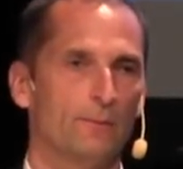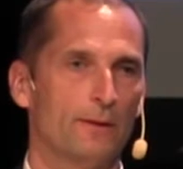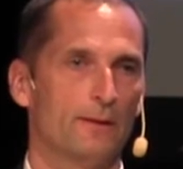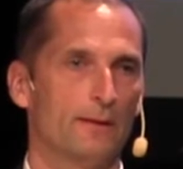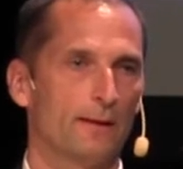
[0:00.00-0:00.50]

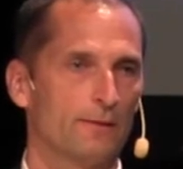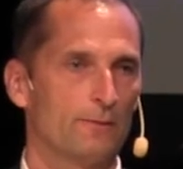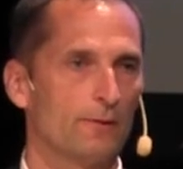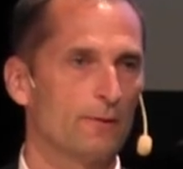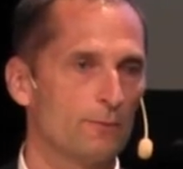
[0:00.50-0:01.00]
within
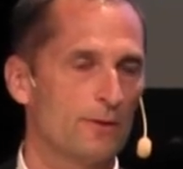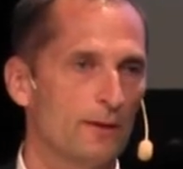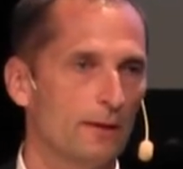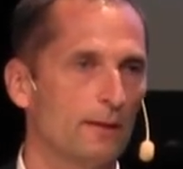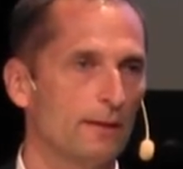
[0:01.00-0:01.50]
electronic
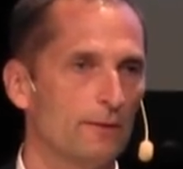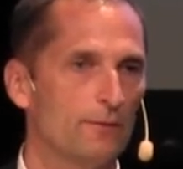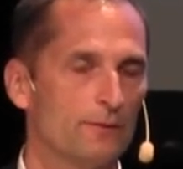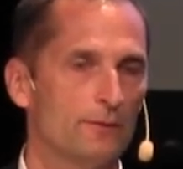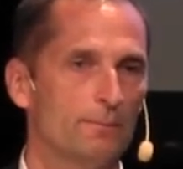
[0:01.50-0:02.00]
recycling in
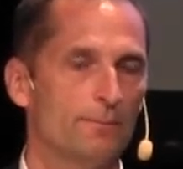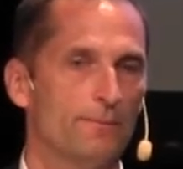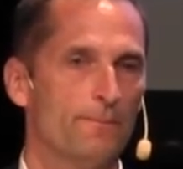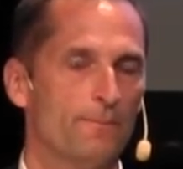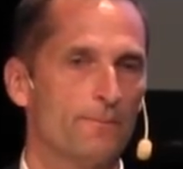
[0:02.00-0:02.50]
Europe,
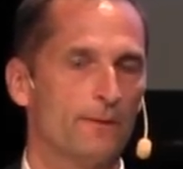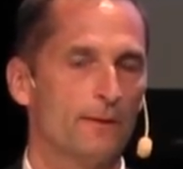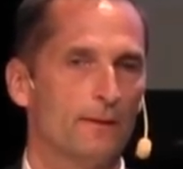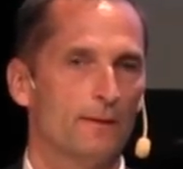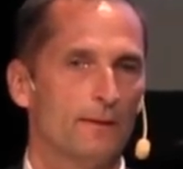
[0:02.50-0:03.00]

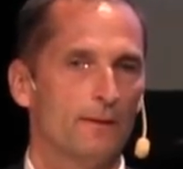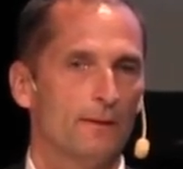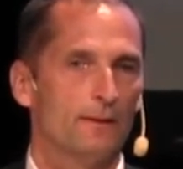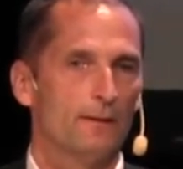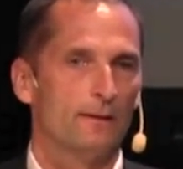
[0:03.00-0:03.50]

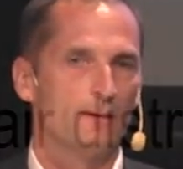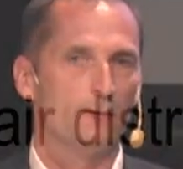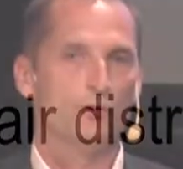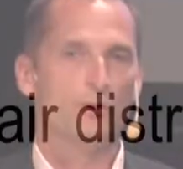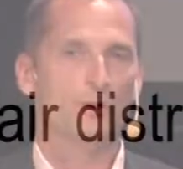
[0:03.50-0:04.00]
there is